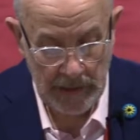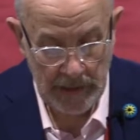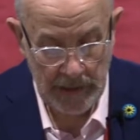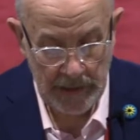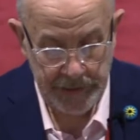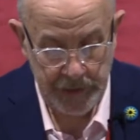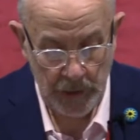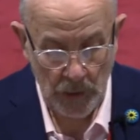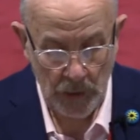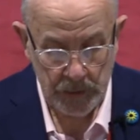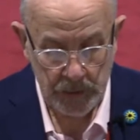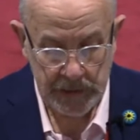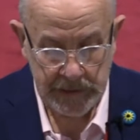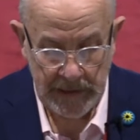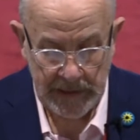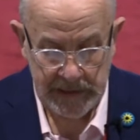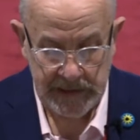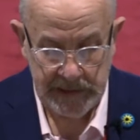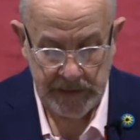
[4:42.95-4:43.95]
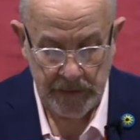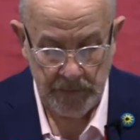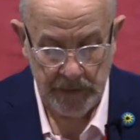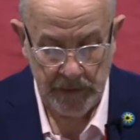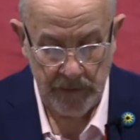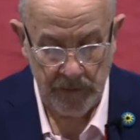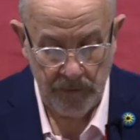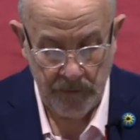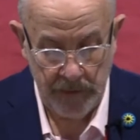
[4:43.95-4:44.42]
The Old
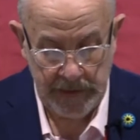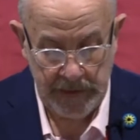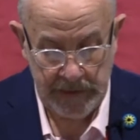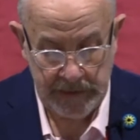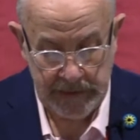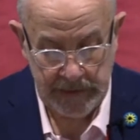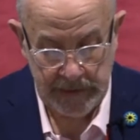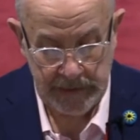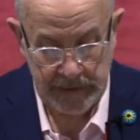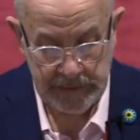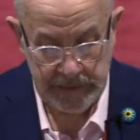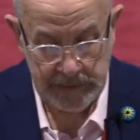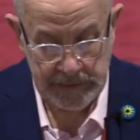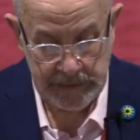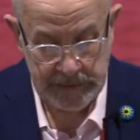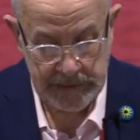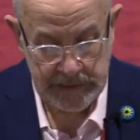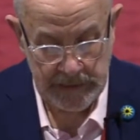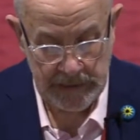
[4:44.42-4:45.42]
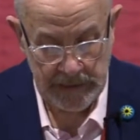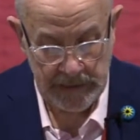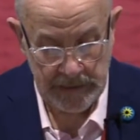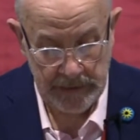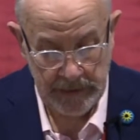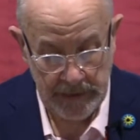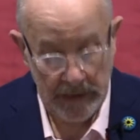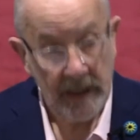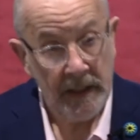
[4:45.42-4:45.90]
Testament reading
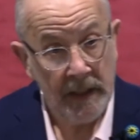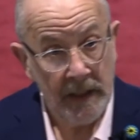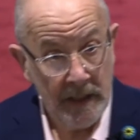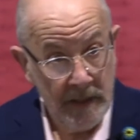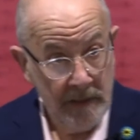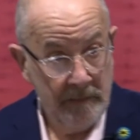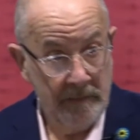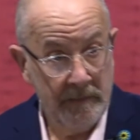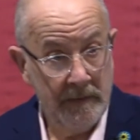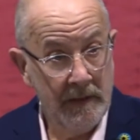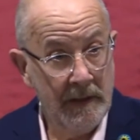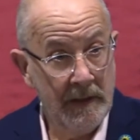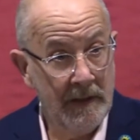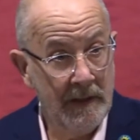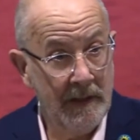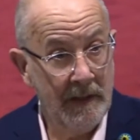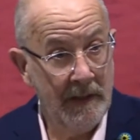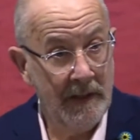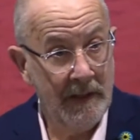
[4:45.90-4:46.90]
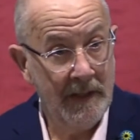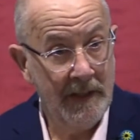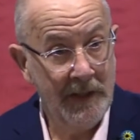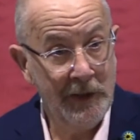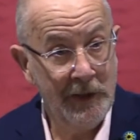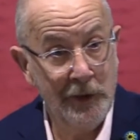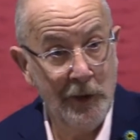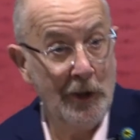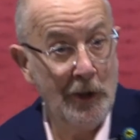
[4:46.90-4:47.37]
that
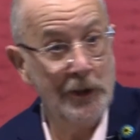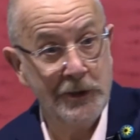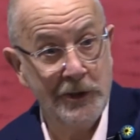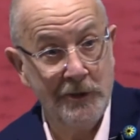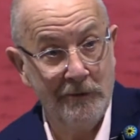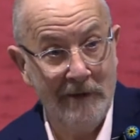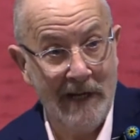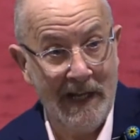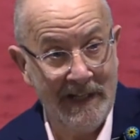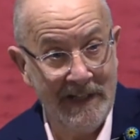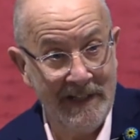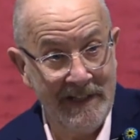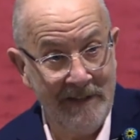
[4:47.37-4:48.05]
your daughter